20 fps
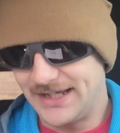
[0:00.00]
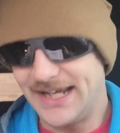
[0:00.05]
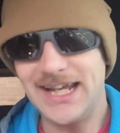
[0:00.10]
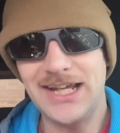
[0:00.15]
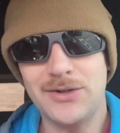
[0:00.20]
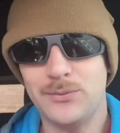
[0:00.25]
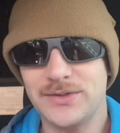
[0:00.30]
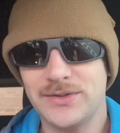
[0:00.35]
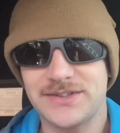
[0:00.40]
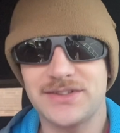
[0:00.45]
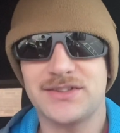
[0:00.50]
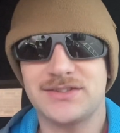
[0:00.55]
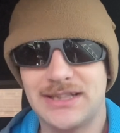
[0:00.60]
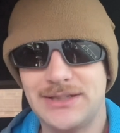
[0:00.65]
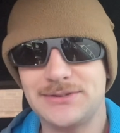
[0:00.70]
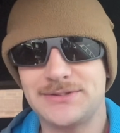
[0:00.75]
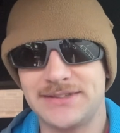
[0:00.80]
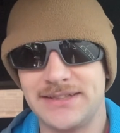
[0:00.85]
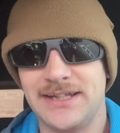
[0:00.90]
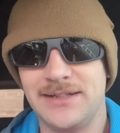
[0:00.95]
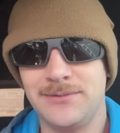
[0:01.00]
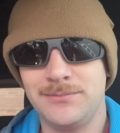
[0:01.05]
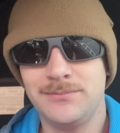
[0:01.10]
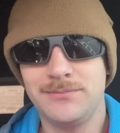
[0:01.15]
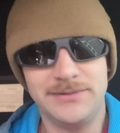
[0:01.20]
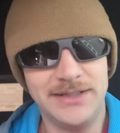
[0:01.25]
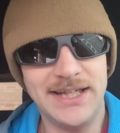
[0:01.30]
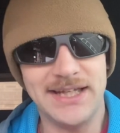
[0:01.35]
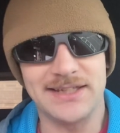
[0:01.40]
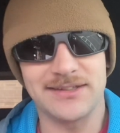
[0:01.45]
It was a close game,
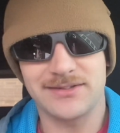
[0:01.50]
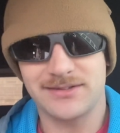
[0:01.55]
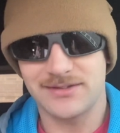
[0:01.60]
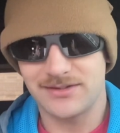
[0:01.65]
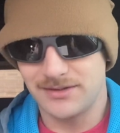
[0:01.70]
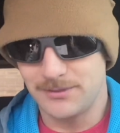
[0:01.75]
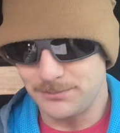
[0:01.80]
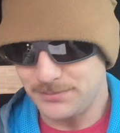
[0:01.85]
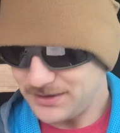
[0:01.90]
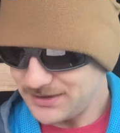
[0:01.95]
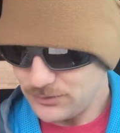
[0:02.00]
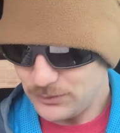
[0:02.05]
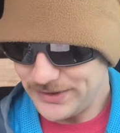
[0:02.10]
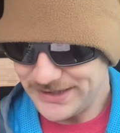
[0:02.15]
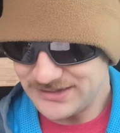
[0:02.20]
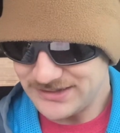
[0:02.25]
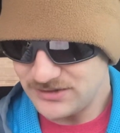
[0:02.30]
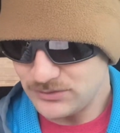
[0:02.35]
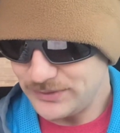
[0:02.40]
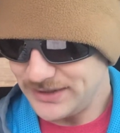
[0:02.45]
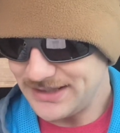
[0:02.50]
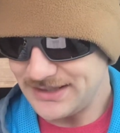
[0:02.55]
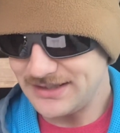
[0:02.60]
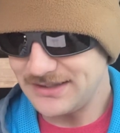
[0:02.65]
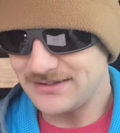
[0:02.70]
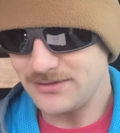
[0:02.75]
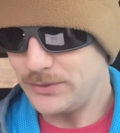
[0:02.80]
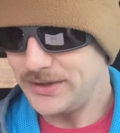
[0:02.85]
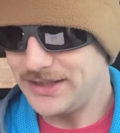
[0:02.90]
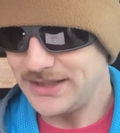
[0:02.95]
yes, but a win's a win
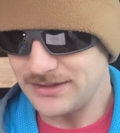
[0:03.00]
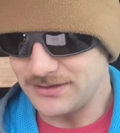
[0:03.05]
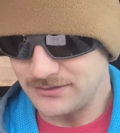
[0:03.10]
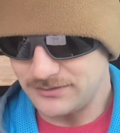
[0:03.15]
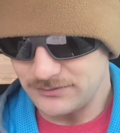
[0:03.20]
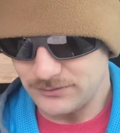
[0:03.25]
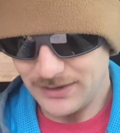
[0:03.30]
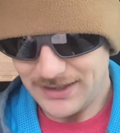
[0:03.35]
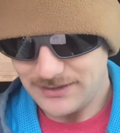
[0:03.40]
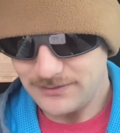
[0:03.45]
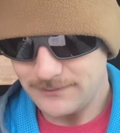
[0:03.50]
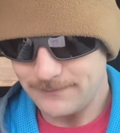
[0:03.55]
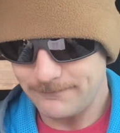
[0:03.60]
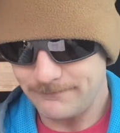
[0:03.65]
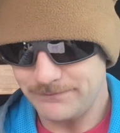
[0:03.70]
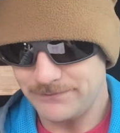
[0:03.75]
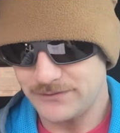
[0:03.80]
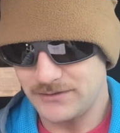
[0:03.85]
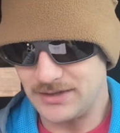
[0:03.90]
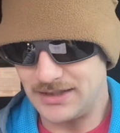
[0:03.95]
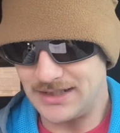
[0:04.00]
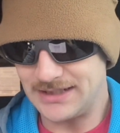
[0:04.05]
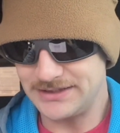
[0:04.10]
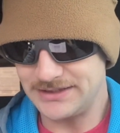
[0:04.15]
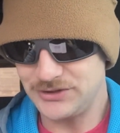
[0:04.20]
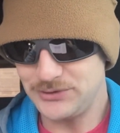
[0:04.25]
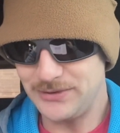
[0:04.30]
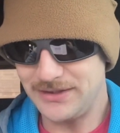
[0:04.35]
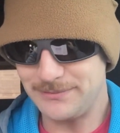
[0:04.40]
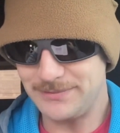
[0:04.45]
is a win, right?
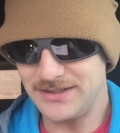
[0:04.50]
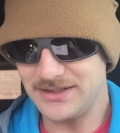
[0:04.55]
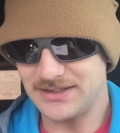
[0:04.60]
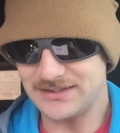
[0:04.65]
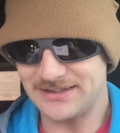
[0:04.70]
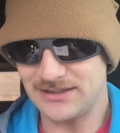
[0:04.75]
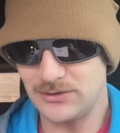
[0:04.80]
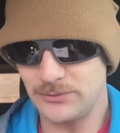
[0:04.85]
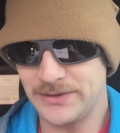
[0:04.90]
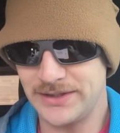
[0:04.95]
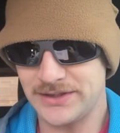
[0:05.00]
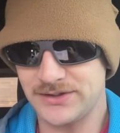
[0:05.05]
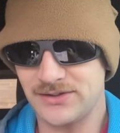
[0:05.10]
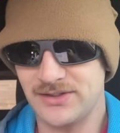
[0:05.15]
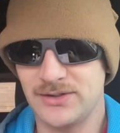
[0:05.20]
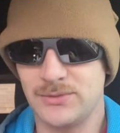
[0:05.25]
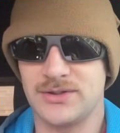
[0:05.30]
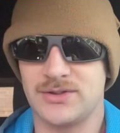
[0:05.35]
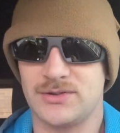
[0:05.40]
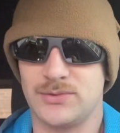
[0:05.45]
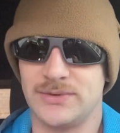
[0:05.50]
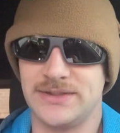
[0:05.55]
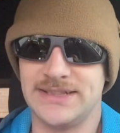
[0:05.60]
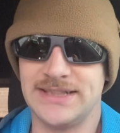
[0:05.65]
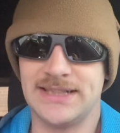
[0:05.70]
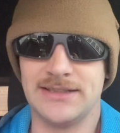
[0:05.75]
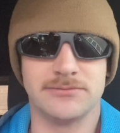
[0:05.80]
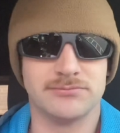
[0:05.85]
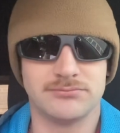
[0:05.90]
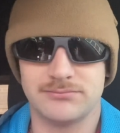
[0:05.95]
UAB got that win
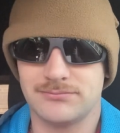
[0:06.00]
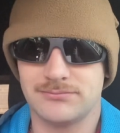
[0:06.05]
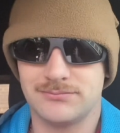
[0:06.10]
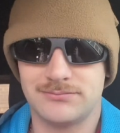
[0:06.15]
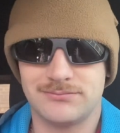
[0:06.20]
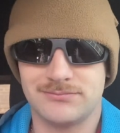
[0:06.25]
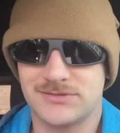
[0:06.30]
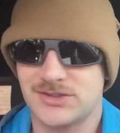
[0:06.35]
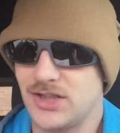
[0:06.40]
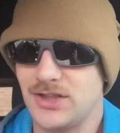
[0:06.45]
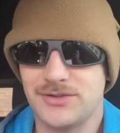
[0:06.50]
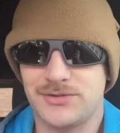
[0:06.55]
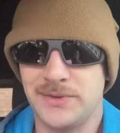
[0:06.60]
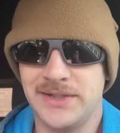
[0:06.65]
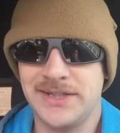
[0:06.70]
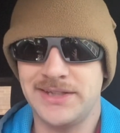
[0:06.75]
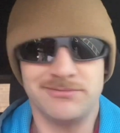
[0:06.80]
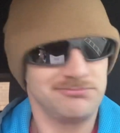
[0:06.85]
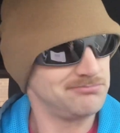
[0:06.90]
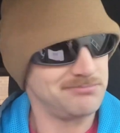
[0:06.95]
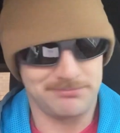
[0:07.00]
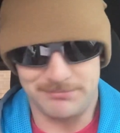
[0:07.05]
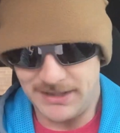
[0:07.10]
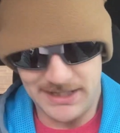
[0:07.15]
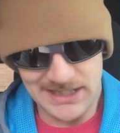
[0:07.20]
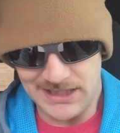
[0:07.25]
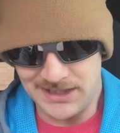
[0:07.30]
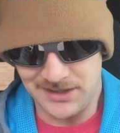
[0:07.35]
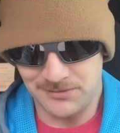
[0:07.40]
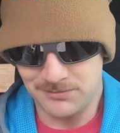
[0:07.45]
31-28. Close win, but
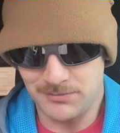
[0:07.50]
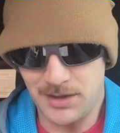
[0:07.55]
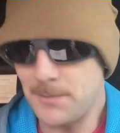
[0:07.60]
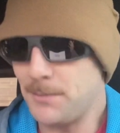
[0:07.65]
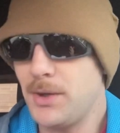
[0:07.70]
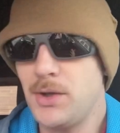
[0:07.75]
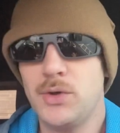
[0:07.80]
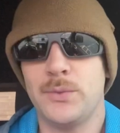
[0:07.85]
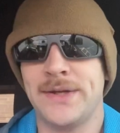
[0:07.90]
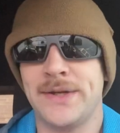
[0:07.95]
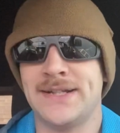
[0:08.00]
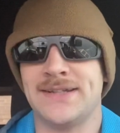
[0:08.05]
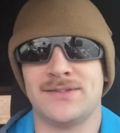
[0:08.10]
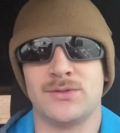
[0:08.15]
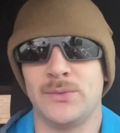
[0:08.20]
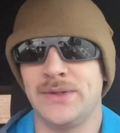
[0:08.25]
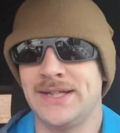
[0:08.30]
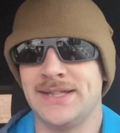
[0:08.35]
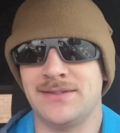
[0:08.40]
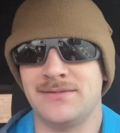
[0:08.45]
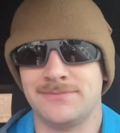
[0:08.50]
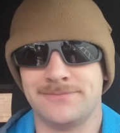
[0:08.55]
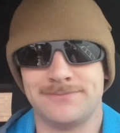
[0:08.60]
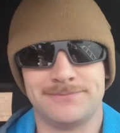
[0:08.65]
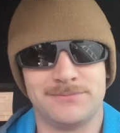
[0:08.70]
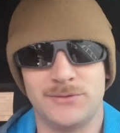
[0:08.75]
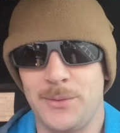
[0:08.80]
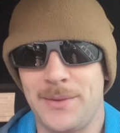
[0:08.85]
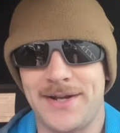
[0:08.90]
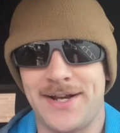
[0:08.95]
hey, a bowl win's a win,
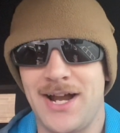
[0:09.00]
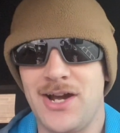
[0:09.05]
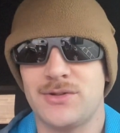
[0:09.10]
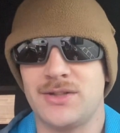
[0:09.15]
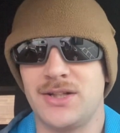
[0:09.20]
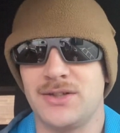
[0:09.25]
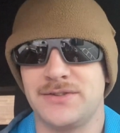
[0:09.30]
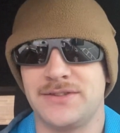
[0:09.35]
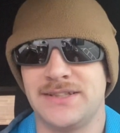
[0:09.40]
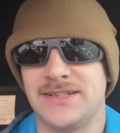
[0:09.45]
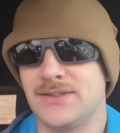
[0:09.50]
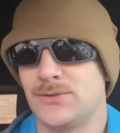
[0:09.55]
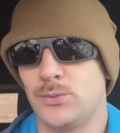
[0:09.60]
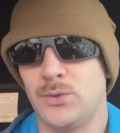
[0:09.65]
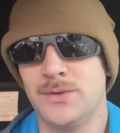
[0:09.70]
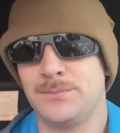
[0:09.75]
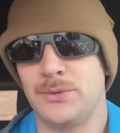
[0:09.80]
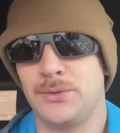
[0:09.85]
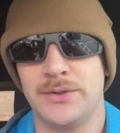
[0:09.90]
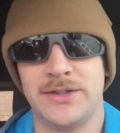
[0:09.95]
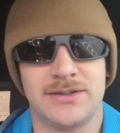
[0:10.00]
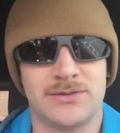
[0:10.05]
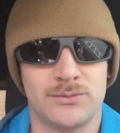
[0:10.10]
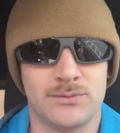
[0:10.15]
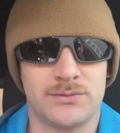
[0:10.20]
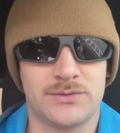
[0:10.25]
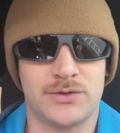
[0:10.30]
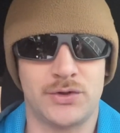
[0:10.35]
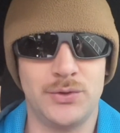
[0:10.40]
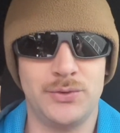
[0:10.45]
no matter how close it is. 1
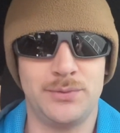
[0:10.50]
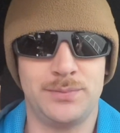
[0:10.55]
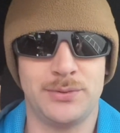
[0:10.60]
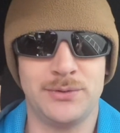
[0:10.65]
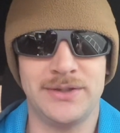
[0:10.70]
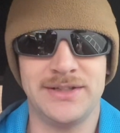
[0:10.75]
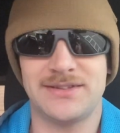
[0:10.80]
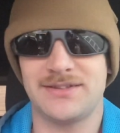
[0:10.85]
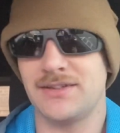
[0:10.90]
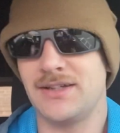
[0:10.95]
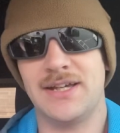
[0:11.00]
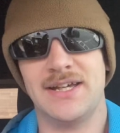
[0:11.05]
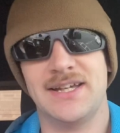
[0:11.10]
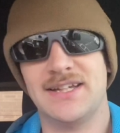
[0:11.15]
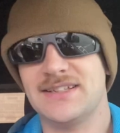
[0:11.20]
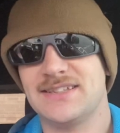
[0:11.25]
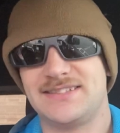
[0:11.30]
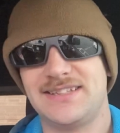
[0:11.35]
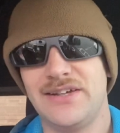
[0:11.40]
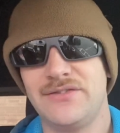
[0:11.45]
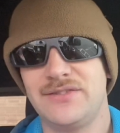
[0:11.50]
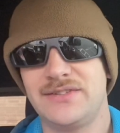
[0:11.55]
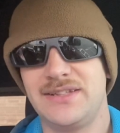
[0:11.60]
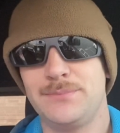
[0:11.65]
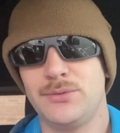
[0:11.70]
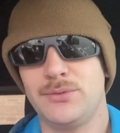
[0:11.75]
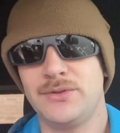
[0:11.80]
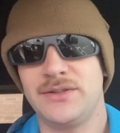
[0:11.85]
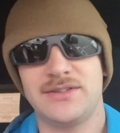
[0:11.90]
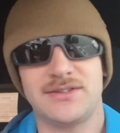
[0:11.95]
point, 2 points, 70
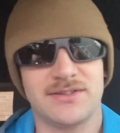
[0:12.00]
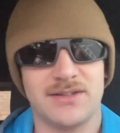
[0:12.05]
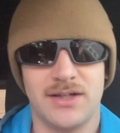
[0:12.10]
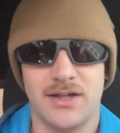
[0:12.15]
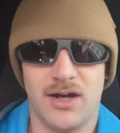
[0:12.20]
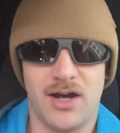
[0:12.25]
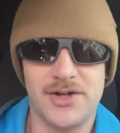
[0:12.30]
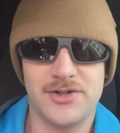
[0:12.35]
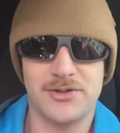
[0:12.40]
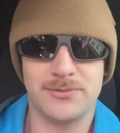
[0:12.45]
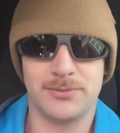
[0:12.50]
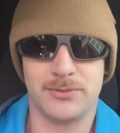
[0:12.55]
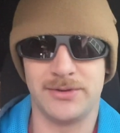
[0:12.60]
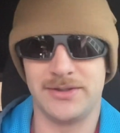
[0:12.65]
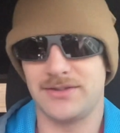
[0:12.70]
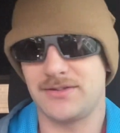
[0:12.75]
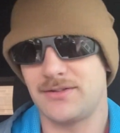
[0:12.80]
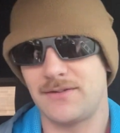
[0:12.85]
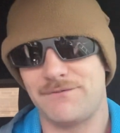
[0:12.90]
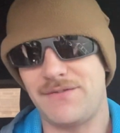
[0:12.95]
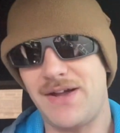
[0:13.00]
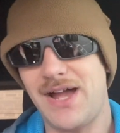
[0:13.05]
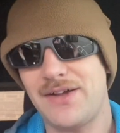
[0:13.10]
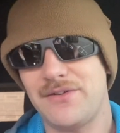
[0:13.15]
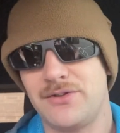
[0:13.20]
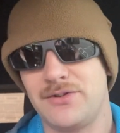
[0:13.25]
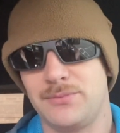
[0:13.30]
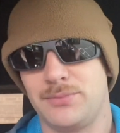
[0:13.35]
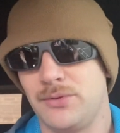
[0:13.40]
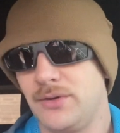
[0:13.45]
points, 100 points,
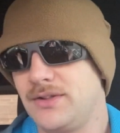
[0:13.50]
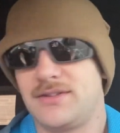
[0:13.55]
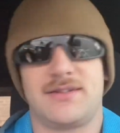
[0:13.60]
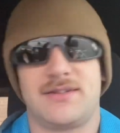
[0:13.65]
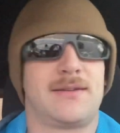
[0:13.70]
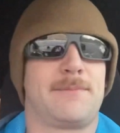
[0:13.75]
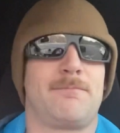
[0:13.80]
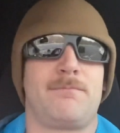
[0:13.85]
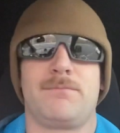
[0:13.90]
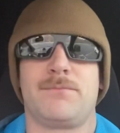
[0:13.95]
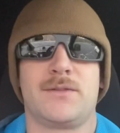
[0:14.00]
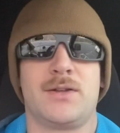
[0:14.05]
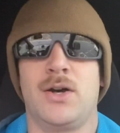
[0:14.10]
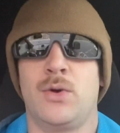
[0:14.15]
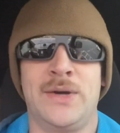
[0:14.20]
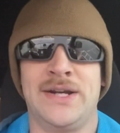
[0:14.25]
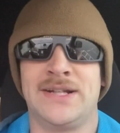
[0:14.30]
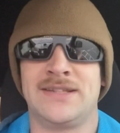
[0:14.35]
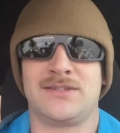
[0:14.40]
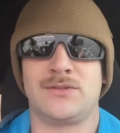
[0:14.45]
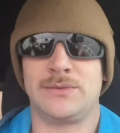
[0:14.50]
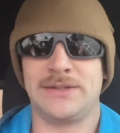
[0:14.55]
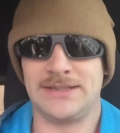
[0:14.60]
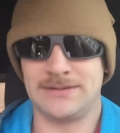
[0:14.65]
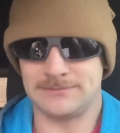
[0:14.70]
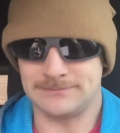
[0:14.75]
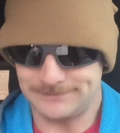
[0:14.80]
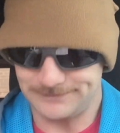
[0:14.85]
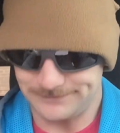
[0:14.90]
500 points. A win's a win,